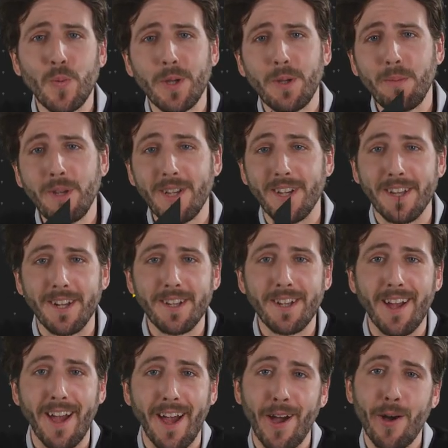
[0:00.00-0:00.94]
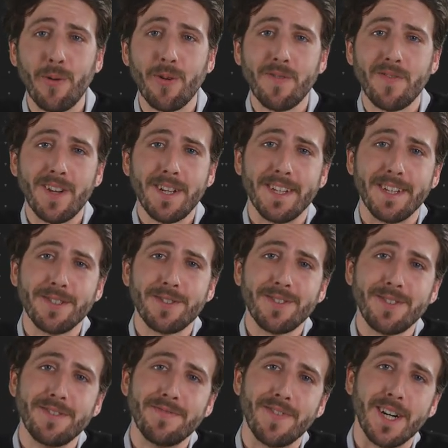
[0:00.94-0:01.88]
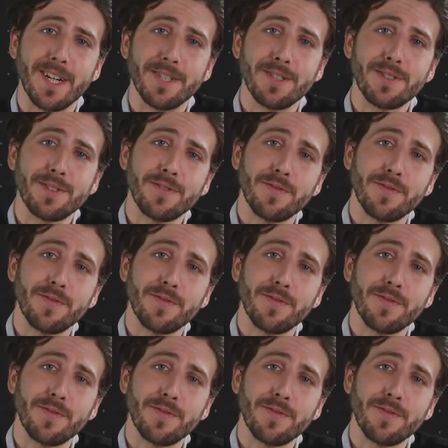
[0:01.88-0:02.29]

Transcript: we be getting our financial advice